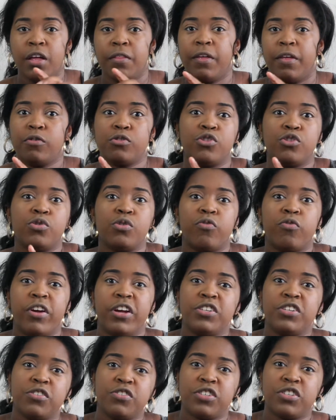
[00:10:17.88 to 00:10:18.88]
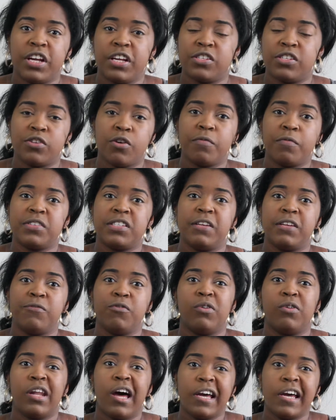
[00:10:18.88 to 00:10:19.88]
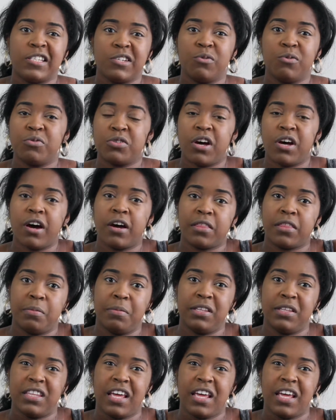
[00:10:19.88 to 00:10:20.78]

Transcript: They also do a range of shades, so obviously if you're lighter or darker than me,